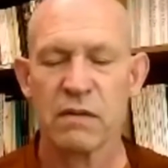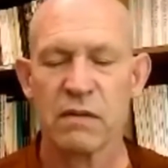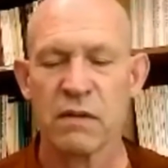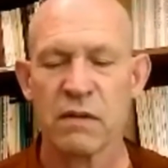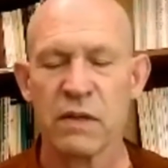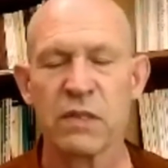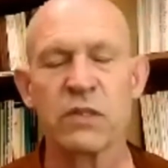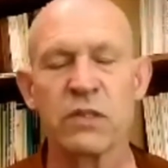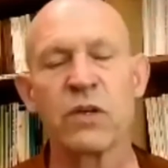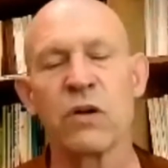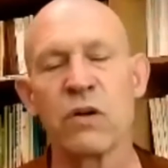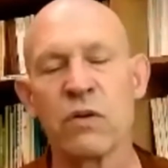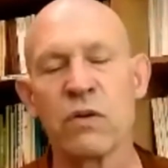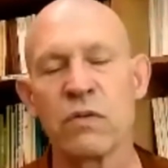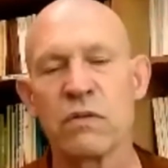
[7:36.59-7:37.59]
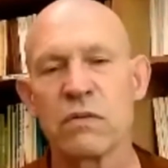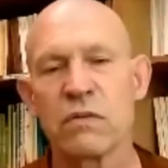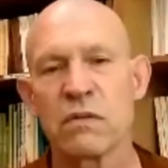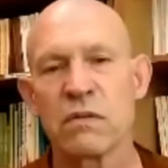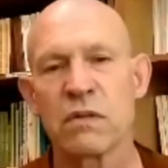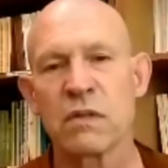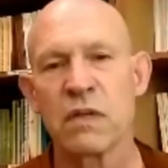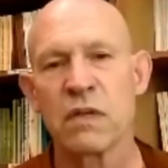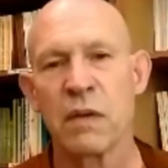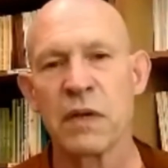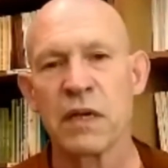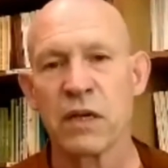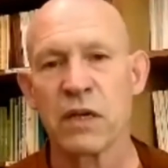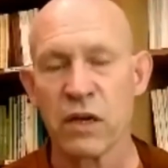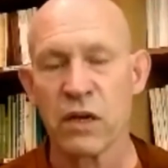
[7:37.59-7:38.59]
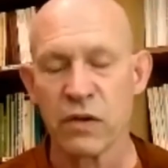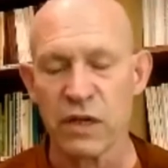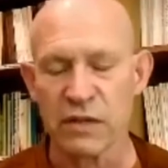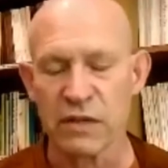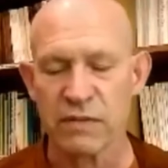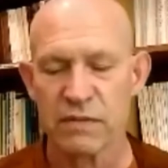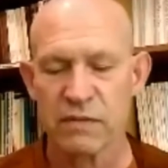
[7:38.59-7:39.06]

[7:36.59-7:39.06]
there is no coming and going,